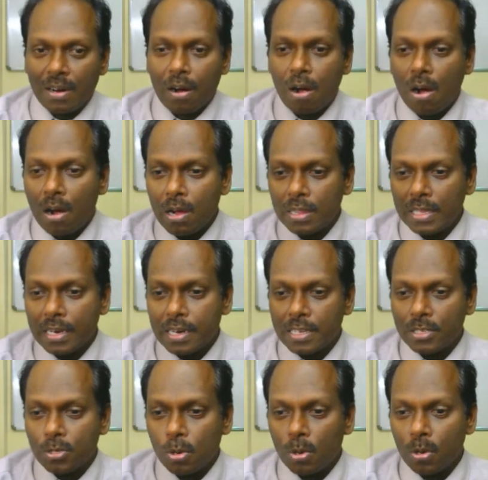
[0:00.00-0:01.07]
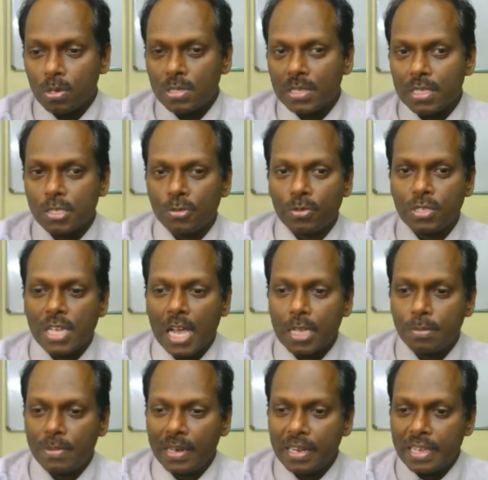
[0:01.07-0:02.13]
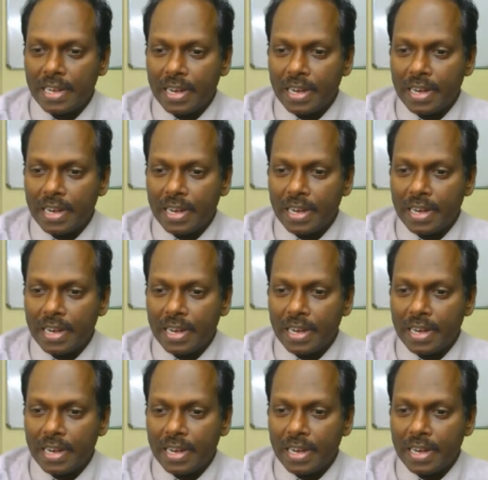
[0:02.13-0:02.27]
All the resources which has been